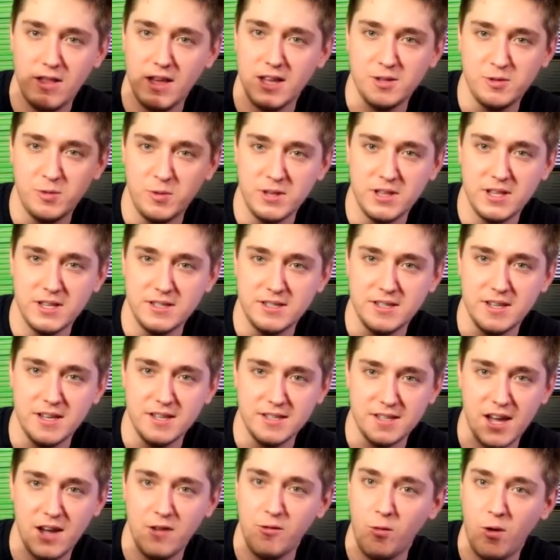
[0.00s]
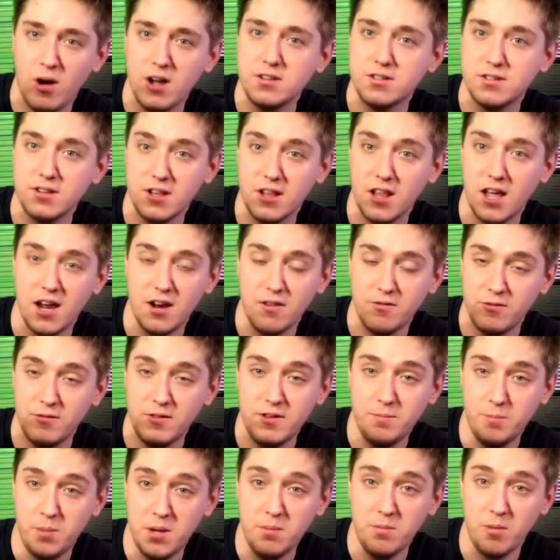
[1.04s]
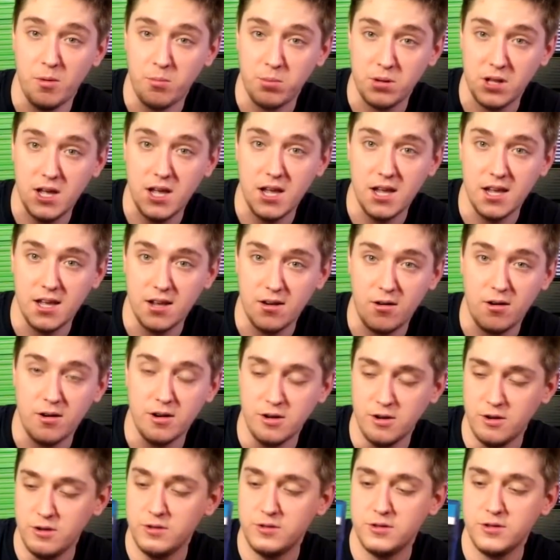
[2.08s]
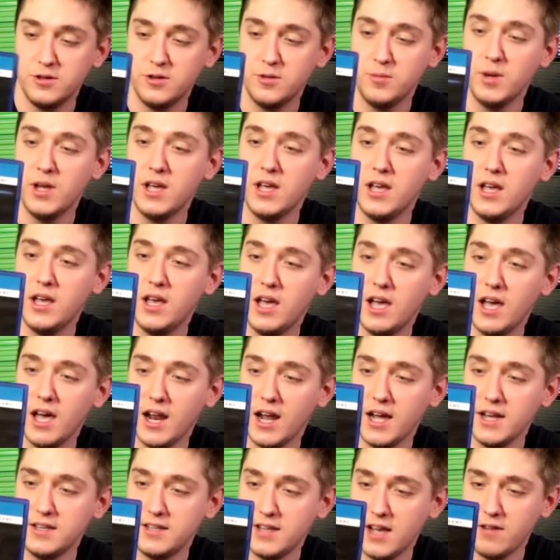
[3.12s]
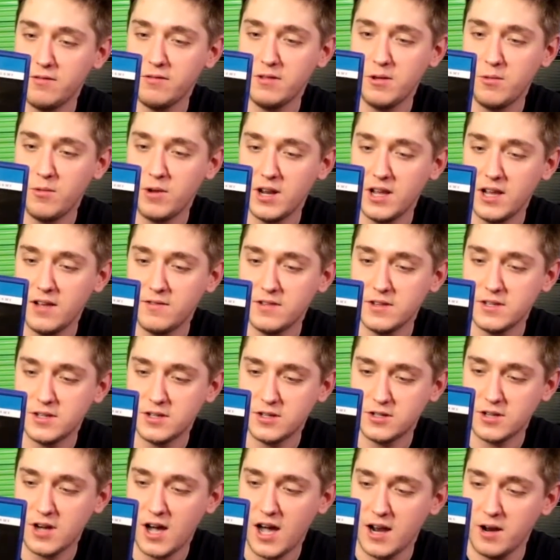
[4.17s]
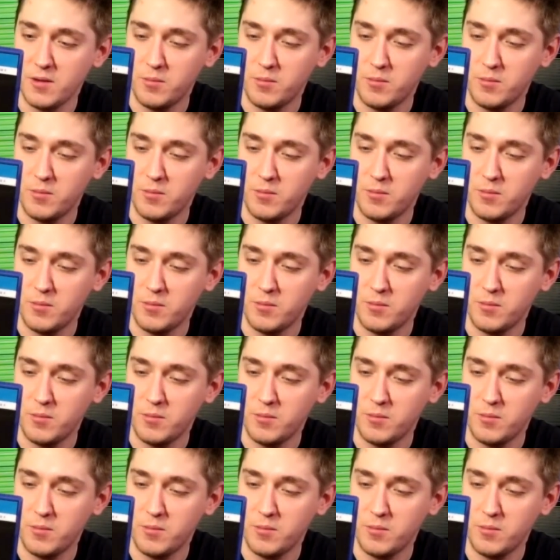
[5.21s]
That's what this is. I've watched a lot of people playing it on YouTube, and I definitely want to give this a shot.